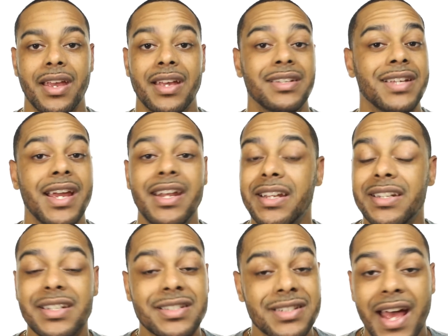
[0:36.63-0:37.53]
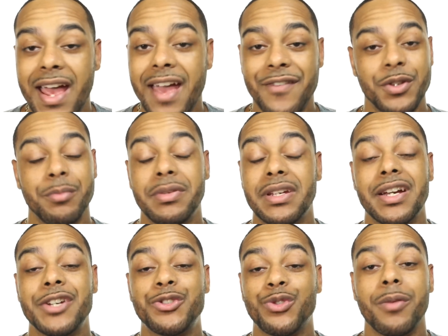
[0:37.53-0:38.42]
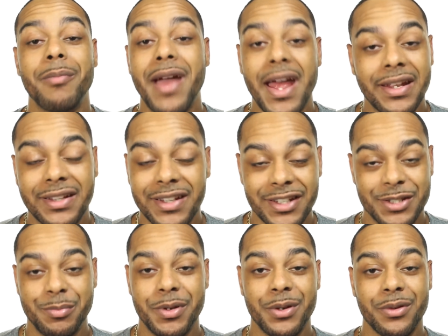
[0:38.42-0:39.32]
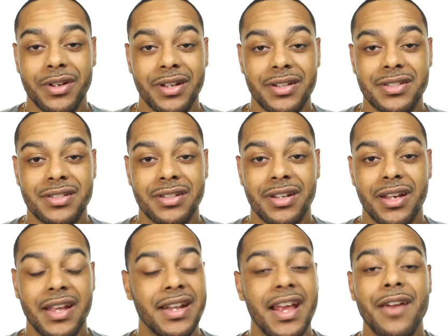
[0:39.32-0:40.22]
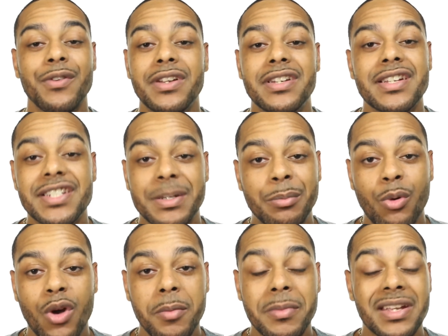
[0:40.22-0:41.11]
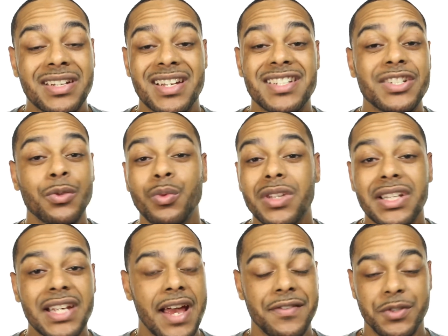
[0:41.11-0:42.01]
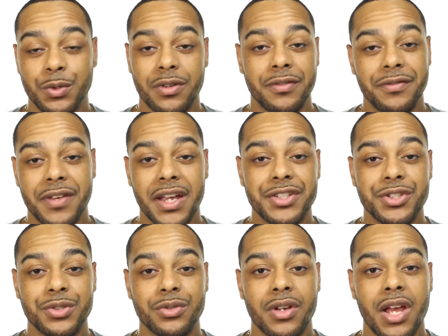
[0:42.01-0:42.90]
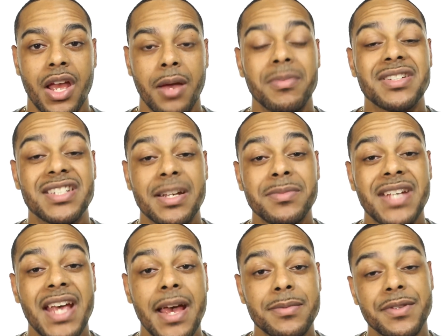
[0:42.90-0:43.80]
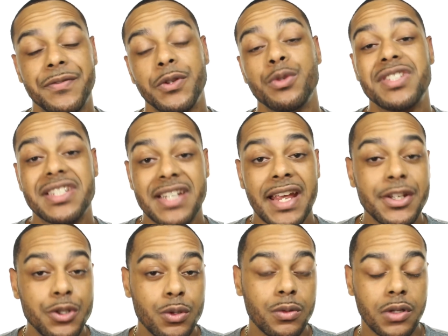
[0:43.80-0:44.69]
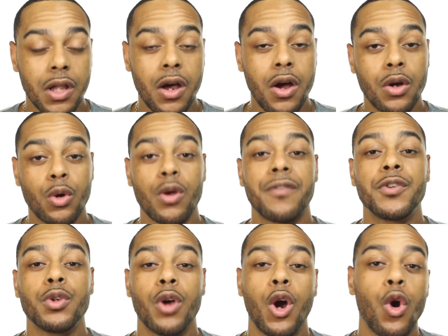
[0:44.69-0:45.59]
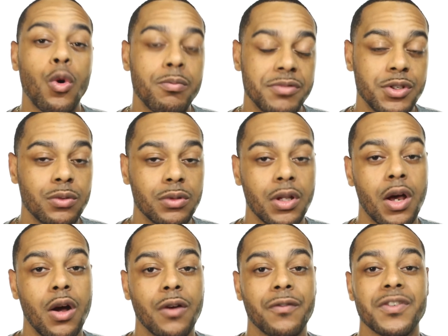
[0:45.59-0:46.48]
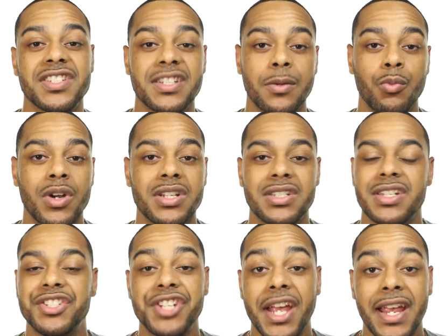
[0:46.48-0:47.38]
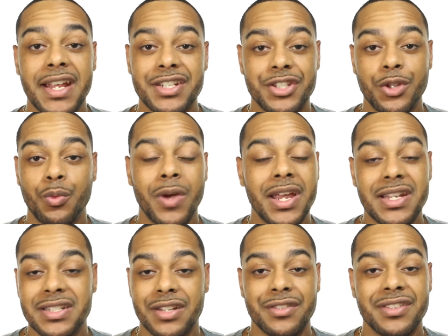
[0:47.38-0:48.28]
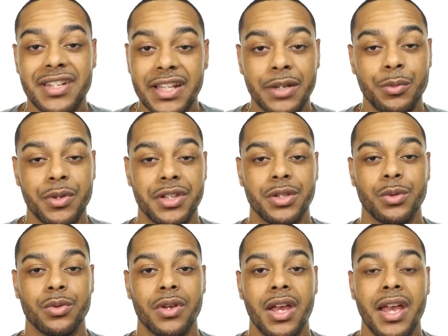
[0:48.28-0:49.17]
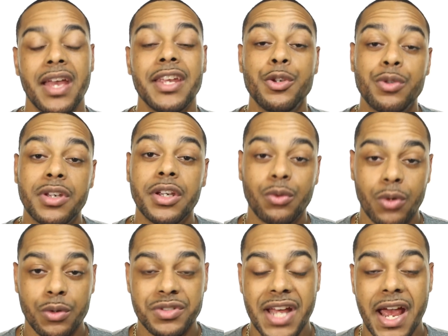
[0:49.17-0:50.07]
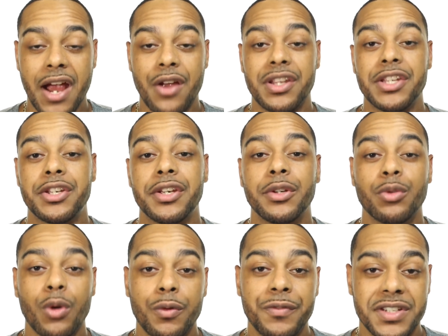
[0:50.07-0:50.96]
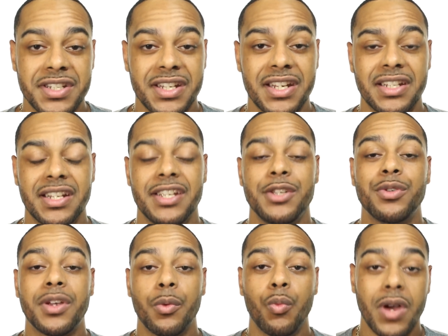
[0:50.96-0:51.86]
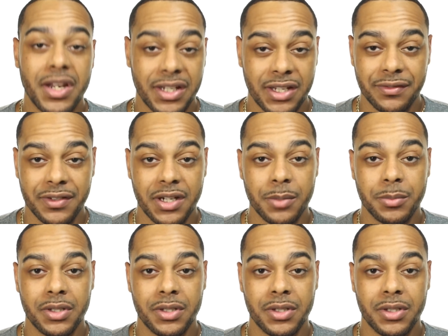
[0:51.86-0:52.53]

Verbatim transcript: Dating does not have to be a traumatic experience, and every disappointment doesn't really have to affect you. But sometimes, if you stay too long or if you hope too long for someone to change the ways they're dealing with you, you can grow tired and you can grow fatigued and you can want to give up.